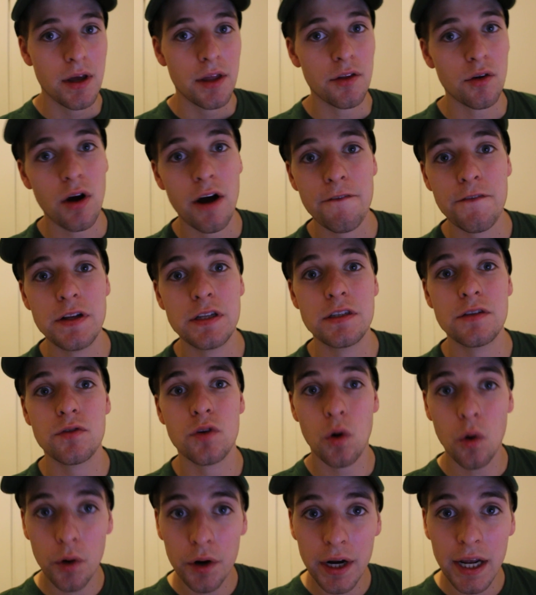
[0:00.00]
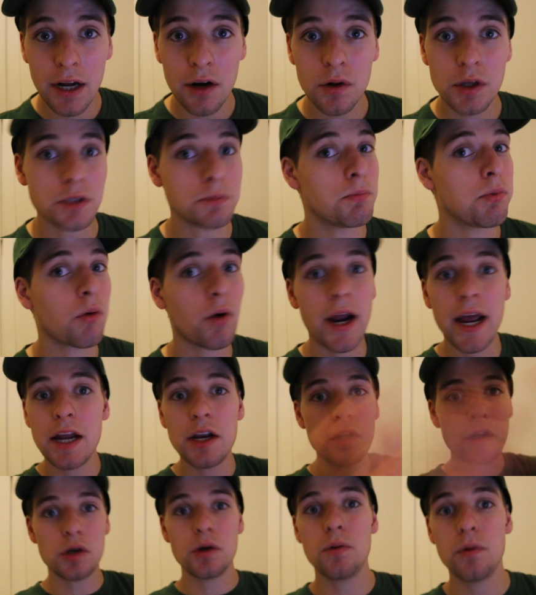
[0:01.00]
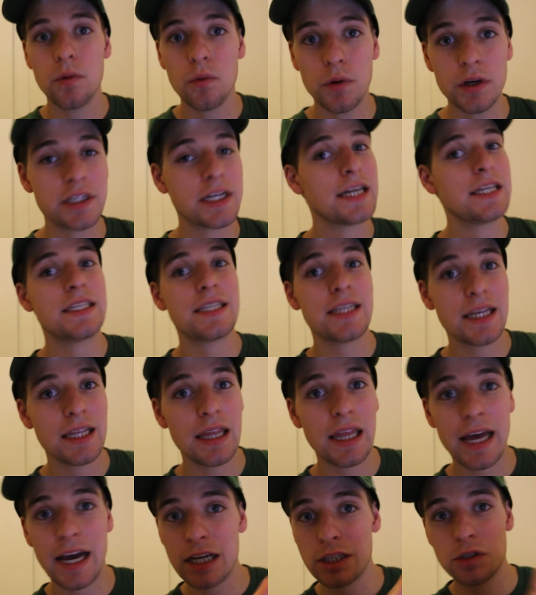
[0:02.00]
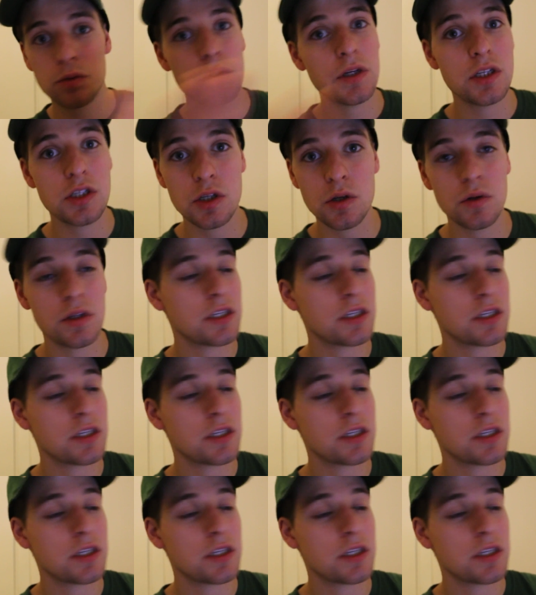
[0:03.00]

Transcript: Their offensive coordinator is brand new, which I said last week too.